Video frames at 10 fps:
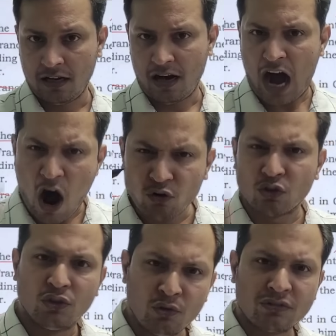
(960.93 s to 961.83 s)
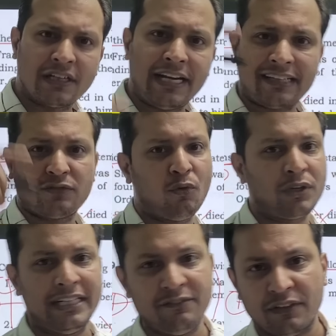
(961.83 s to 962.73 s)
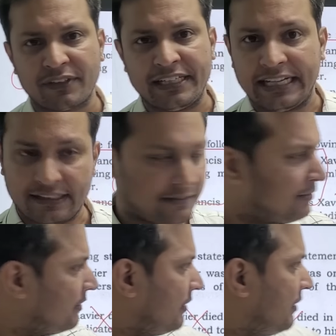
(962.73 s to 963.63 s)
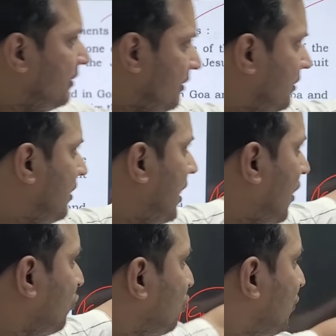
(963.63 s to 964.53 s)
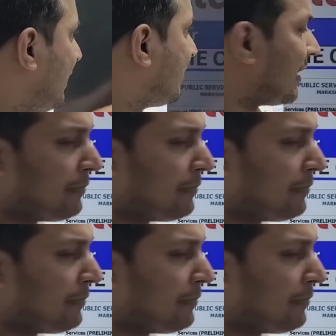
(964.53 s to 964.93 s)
How to use the next 14-15 days. Around 2 weeks are